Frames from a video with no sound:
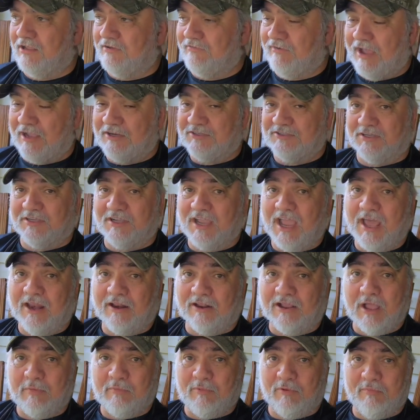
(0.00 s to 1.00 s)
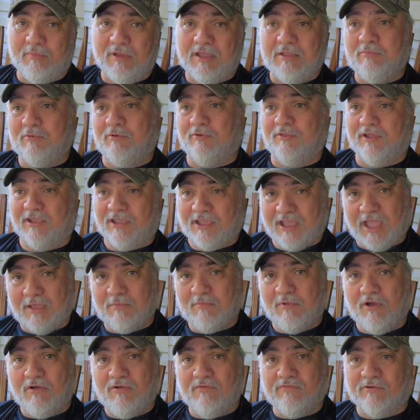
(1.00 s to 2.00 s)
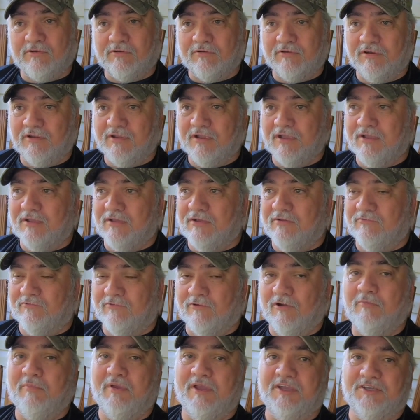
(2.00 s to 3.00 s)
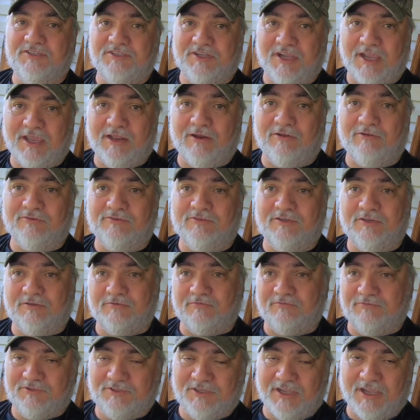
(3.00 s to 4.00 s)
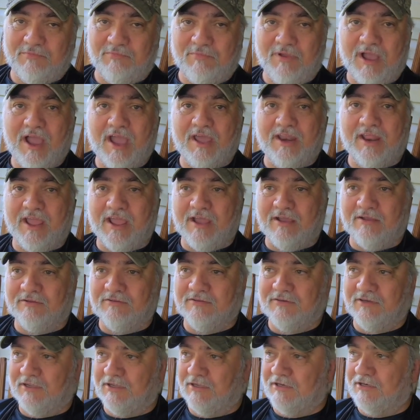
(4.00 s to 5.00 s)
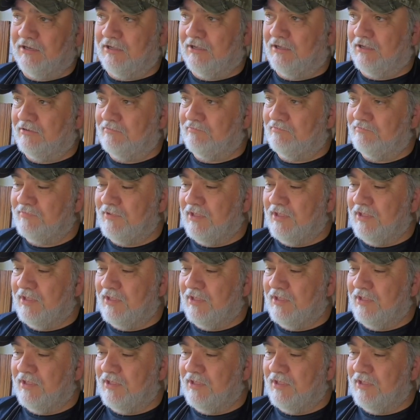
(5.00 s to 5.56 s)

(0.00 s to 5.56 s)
I've actually got a couple people that came over from his channel to check mine out, and uh,